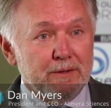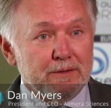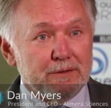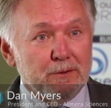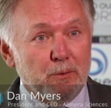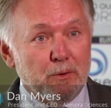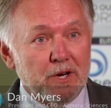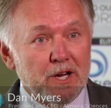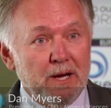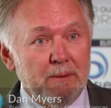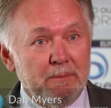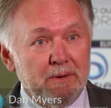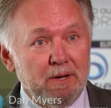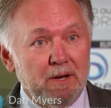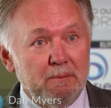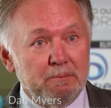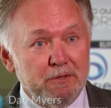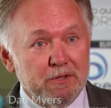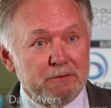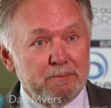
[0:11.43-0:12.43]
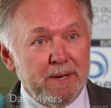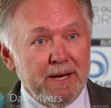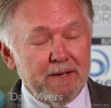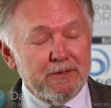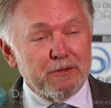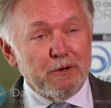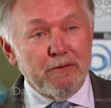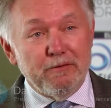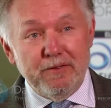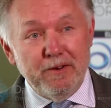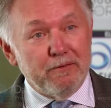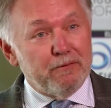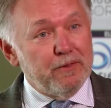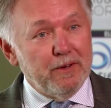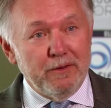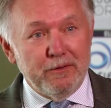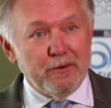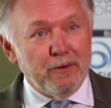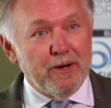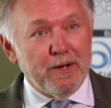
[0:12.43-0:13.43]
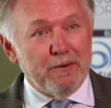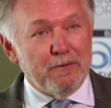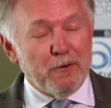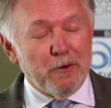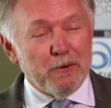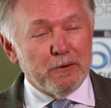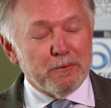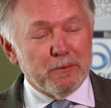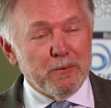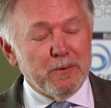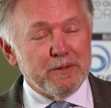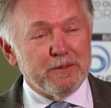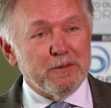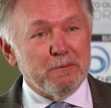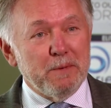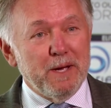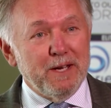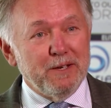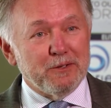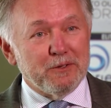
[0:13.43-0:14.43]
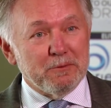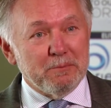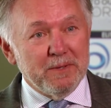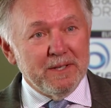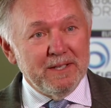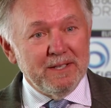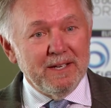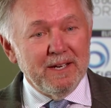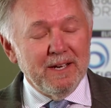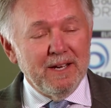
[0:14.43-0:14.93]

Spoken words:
so we're coming up just past our 15th year anniversary, which amazes me.